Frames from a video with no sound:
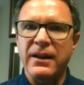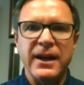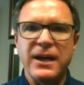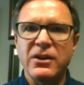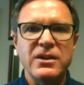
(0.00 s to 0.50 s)

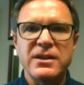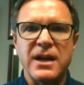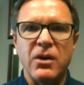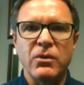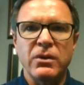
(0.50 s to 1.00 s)
Anger is
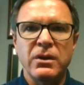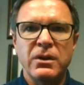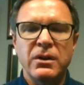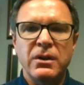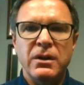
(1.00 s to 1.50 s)
out.
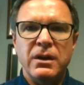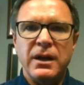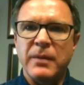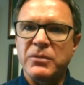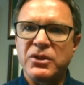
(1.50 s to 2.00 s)

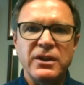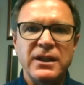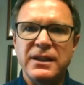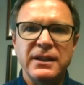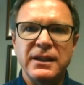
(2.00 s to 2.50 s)
I'm sure he
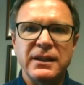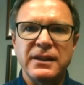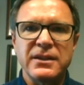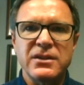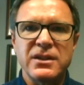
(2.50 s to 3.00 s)
didn't get the
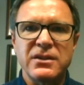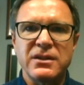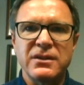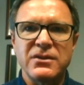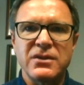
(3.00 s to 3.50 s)

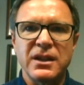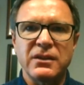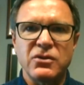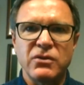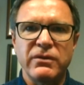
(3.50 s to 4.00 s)
assistance that the
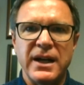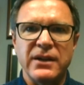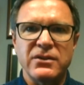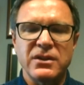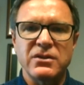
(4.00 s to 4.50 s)
juvenile
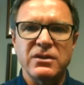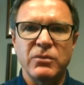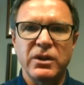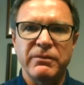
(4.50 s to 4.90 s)
system would have